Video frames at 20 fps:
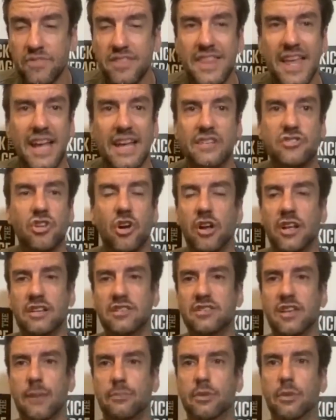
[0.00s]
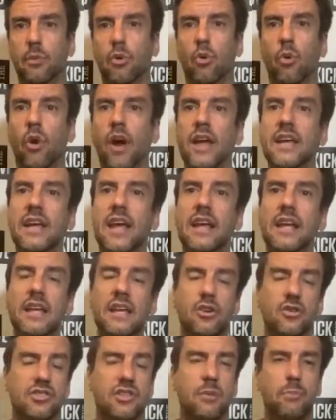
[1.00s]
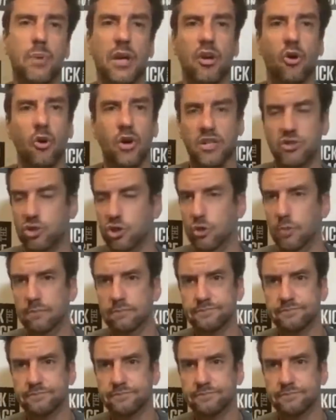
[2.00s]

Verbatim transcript: that it's unacceptable, right? And here's the bigger issue.